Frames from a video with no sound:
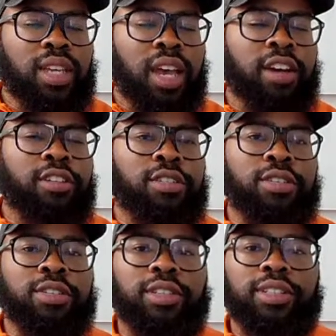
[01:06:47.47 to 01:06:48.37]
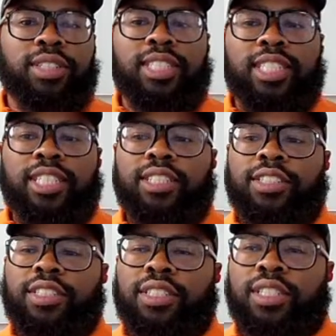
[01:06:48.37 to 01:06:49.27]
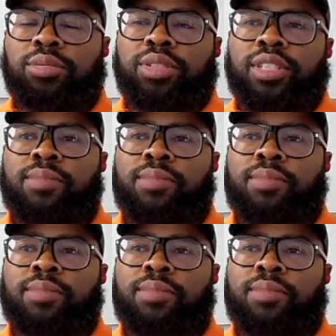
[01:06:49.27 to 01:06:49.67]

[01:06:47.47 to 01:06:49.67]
At all. There was